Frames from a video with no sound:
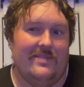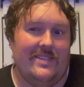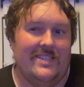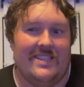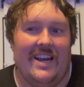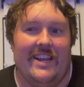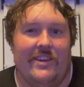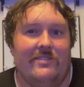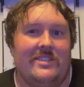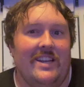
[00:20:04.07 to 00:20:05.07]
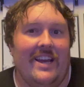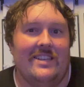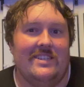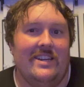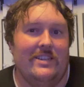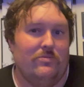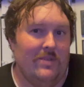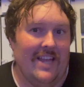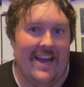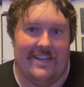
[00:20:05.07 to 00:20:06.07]
Just kind of used today as a nice
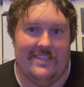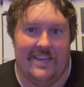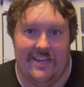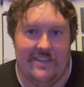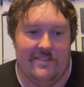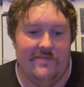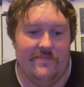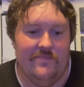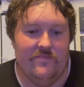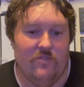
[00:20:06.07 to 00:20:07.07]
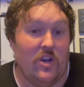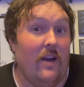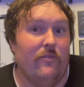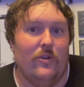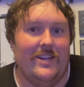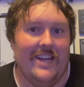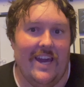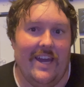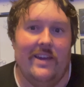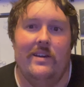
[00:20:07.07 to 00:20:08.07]
relaxing recovery
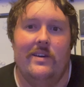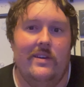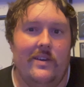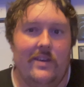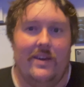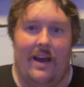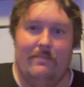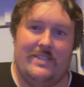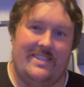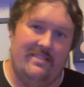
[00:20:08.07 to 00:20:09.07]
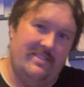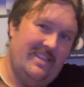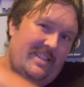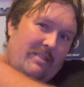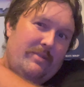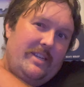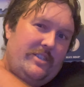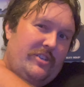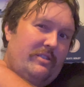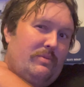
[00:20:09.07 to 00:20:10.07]
day. I'm still dealing with
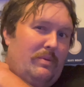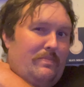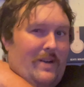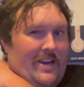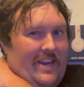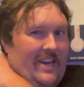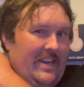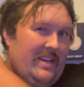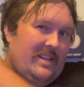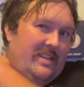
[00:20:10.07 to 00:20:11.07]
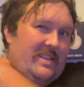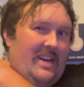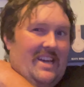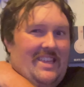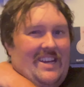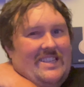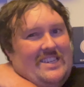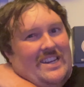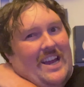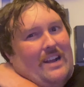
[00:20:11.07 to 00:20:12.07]
issues with my, I think it's a
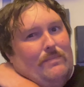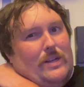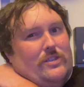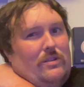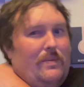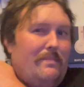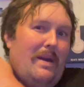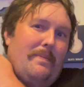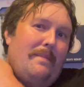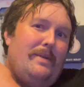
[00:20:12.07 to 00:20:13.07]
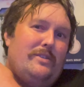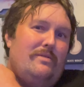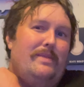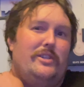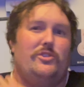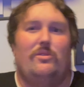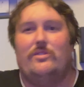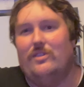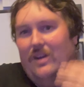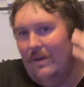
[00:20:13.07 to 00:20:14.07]
neck muscle, but it might be a muscle in my
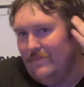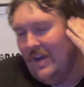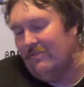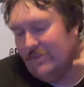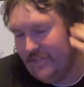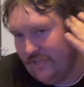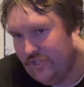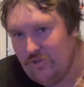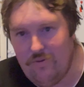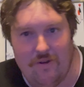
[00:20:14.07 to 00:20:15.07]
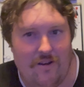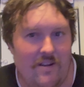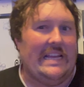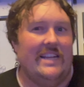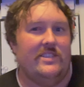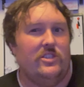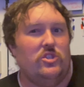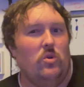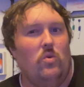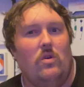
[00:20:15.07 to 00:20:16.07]
shoulder. I'm not really sure. It's
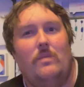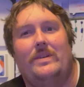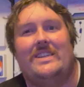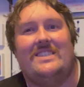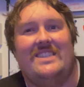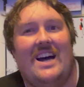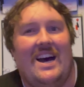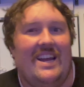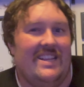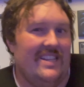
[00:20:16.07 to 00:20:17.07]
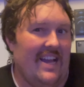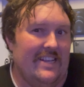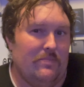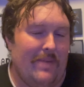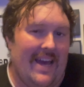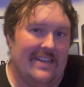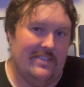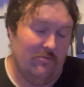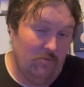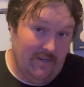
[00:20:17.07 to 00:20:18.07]
sore, but it's not as bad as
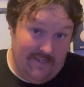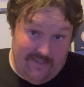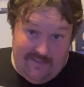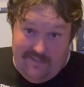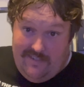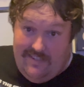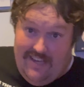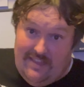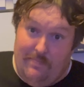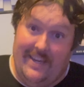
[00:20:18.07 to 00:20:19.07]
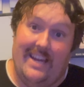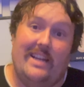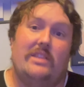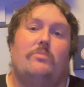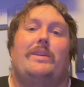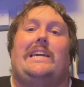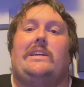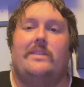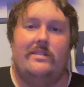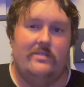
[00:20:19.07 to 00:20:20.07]
it was at the beginning of the week.
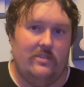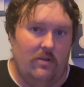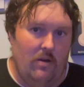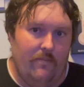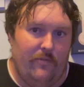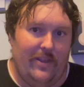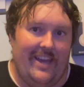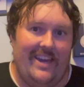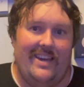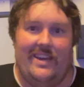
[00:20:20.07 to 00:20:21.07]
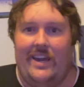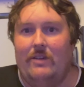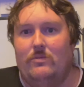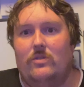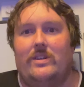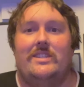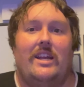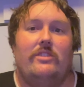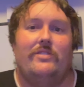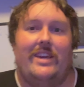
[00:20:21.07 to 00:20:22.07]
So hopefully it will
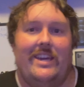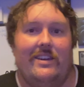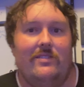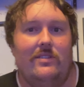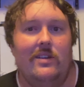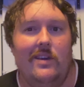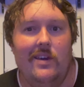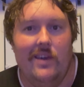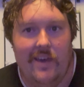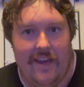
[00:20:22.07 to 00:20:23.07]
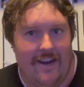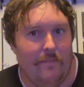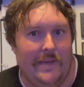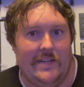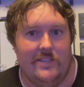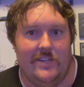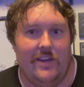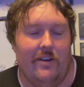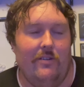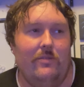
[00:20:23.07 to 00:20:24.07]
continue to heal and I'll be good to
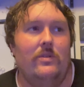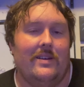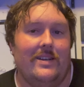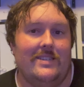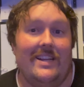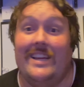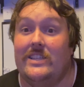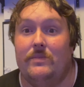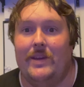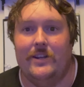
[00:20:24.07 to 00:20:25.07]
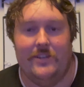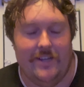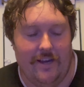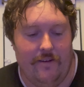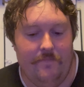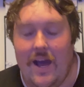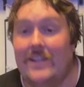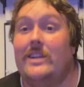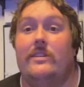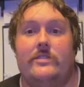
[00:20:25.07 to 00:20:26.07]
go, because I need to be good to go. I
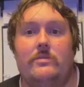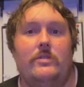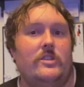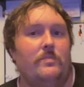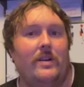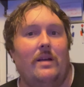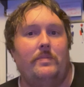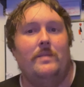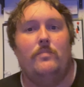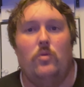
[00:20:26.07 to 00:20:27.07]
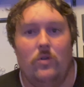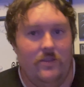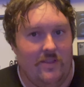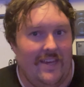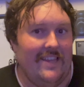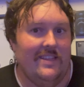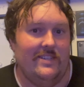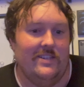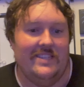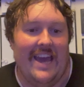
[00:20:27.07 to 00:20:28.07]
did also want to bring up an important thing that
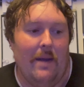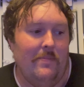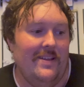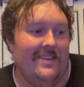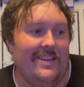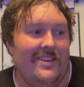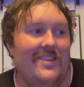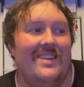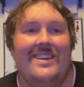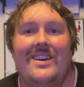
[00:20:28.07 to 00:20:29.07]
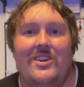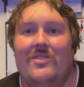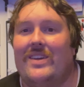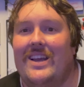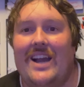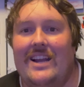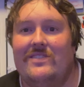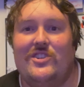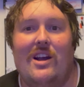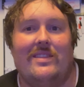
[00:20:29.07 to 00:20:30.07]
just happened, and you can kind of
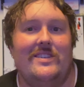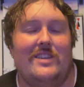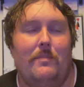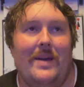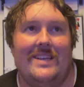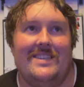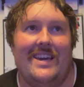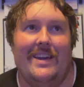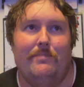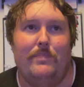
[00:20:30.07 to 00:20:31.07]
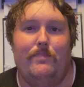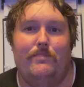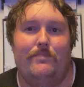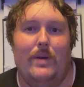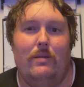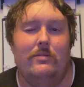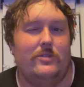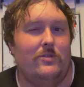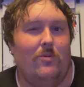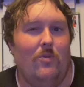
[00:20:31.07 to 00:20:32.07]
chalk this up as a
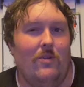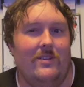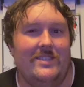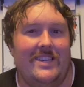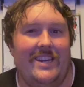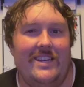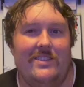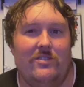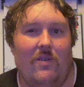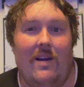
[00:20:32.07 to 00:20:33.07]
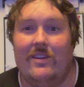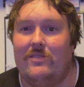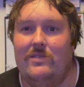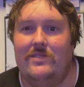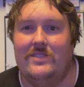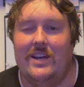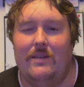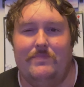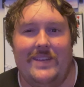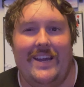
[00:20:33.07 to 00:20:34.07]
post-quarantine chronicles
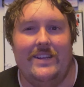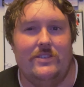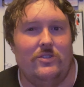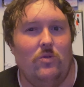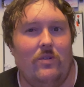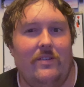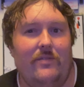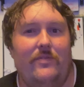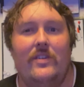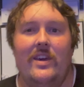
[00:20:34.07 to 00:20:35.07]
update, sort of.